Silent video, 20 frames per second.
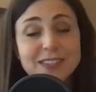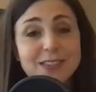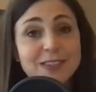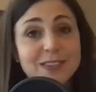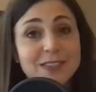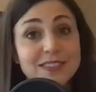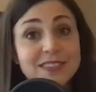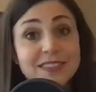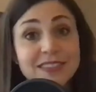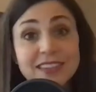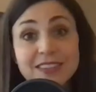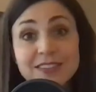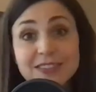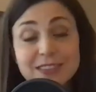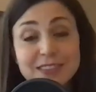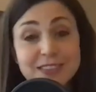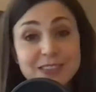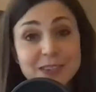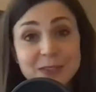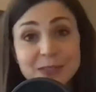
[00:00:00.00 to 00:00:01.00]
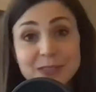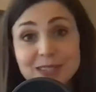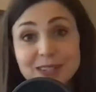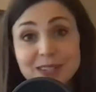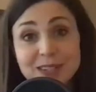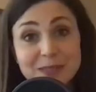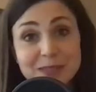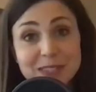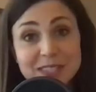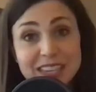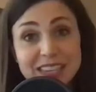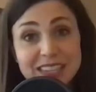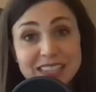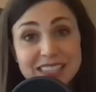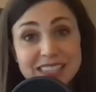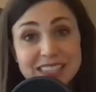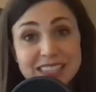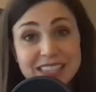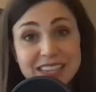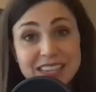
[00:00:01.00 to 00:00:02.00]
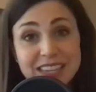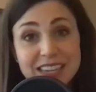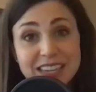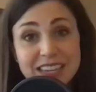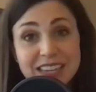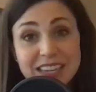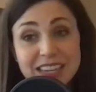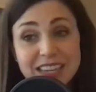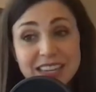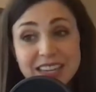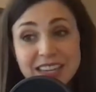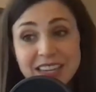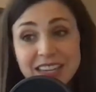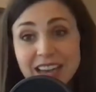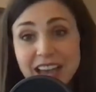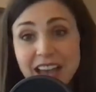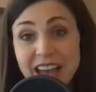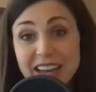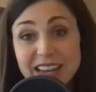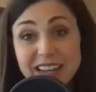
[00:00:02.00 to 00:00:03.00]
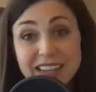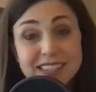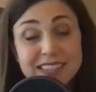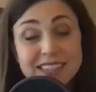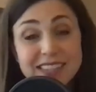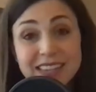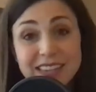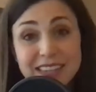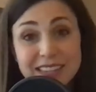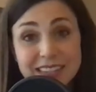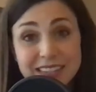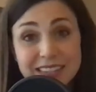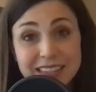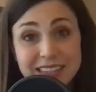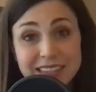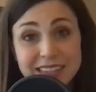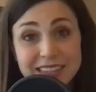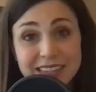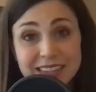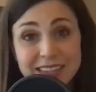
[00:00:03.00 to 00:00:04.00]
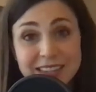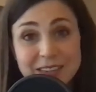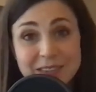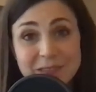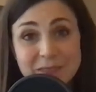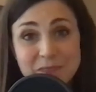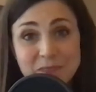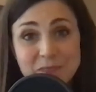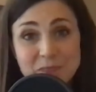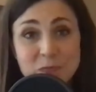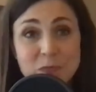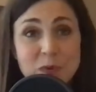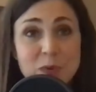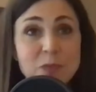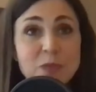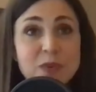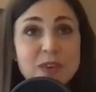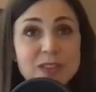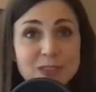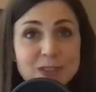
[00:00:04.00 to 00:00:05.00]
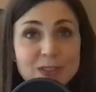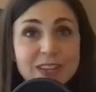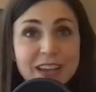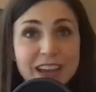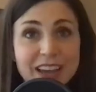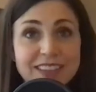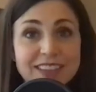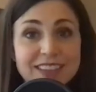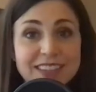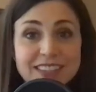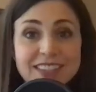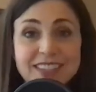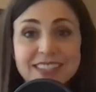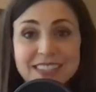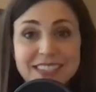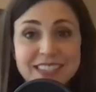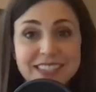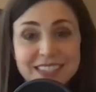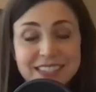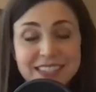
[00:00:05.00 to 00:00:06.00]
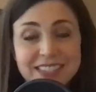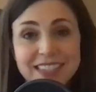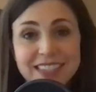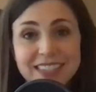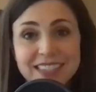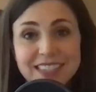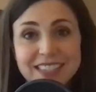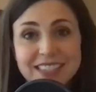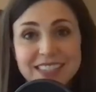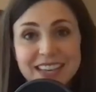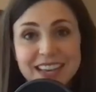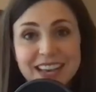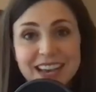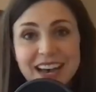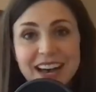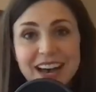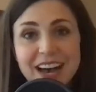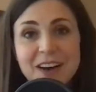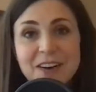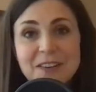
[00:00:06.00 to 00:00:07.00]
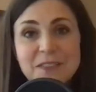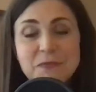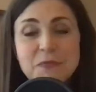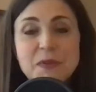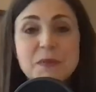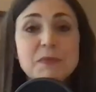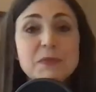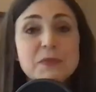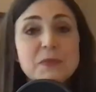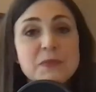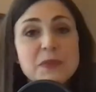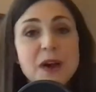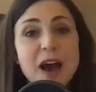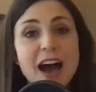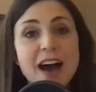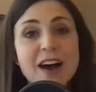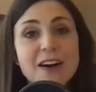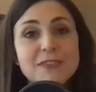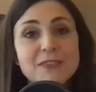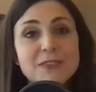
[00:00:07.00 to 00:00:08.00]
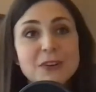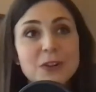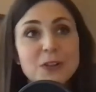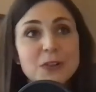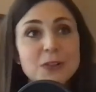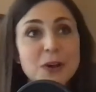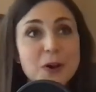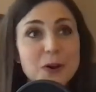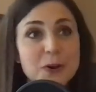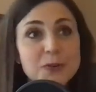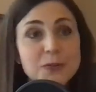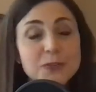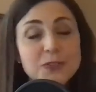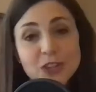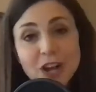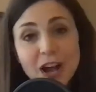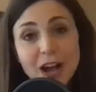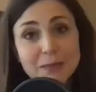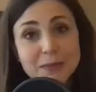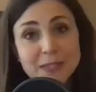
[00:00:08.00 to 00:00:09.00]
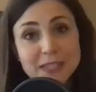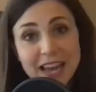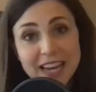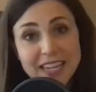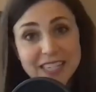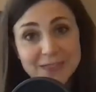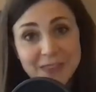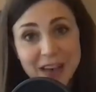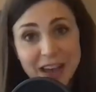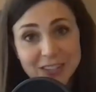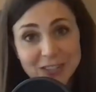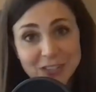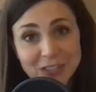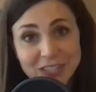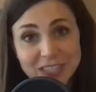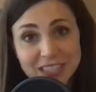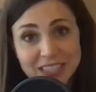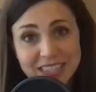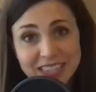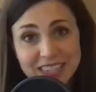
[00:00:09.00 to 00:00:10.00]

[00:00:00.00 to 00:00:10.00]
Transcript: couldn't leave her in those circumstances. And I stayed. when we look at the statistics of people who have low job satisfaction,